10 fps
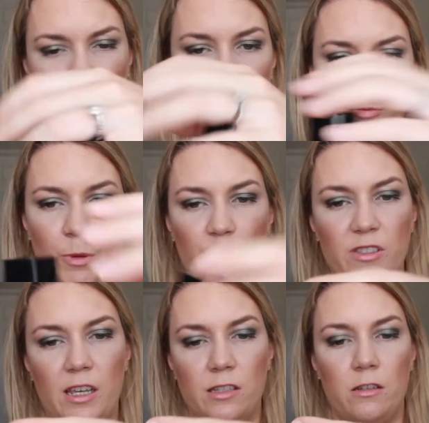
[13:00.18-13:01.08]
I've heard people
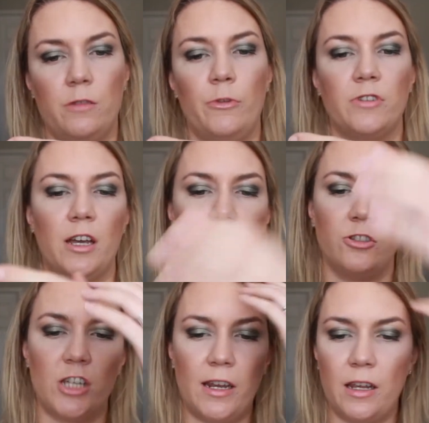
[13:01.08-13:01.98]
say it's not the most
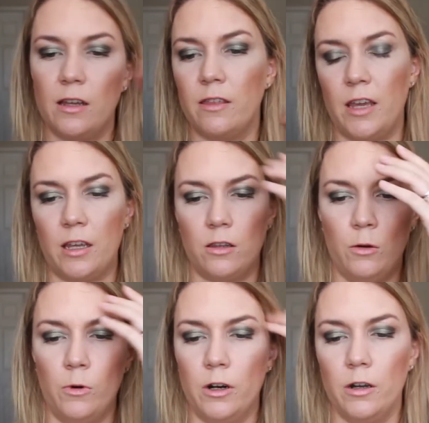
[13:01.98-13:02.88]
hygienic thing in the
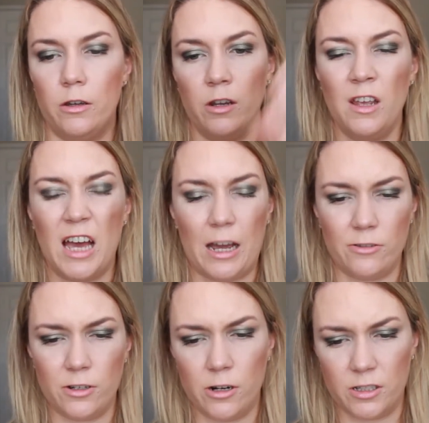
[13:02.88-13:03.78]
world. I
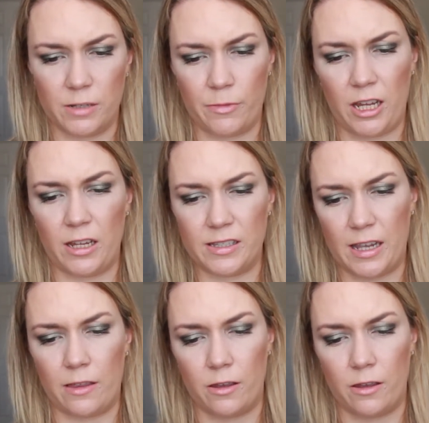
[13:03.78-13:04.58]
also heard somebody say